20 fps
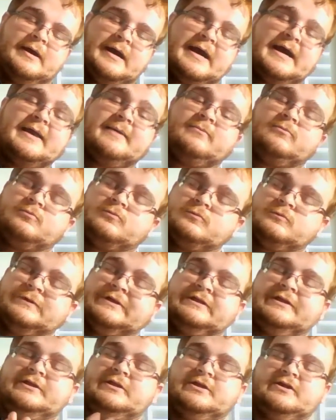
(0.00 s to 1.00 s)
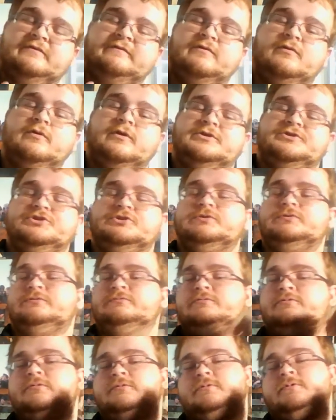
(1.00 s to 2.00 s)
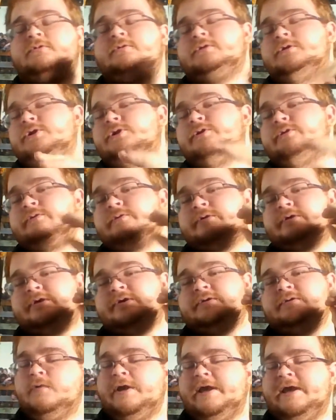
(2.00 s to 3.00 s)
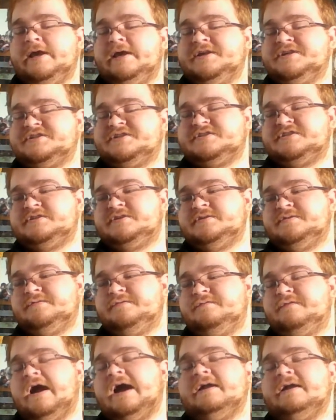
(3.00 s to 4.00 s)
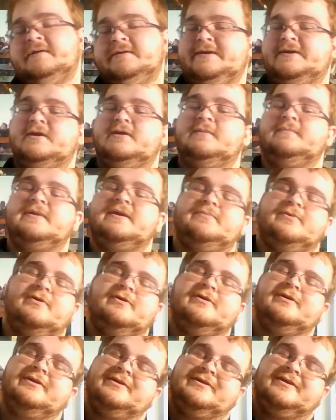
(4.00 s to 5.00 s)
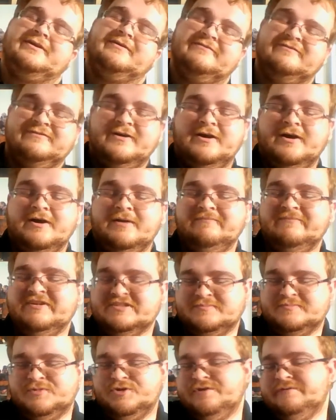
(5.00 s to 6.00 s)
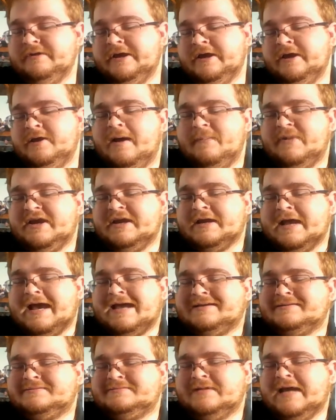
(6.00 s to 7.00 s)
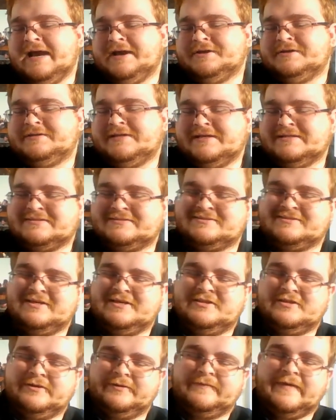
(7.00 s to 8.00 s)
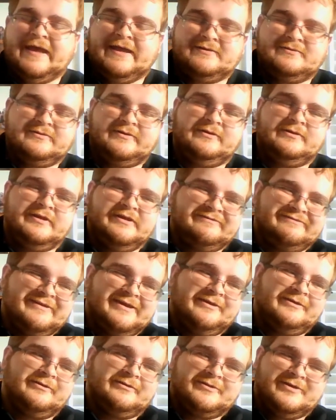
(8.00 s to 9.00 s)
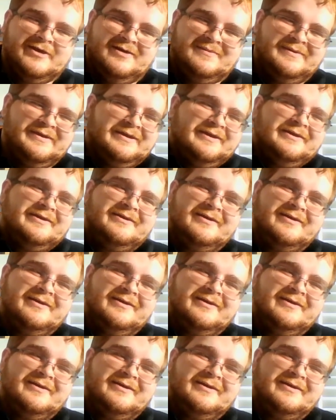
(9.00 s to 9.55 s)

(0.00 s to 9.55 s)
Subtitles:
I am really looking forward to. Luke is finally going to be a part of this movie. I mean, I did see though that cliffhanger coming.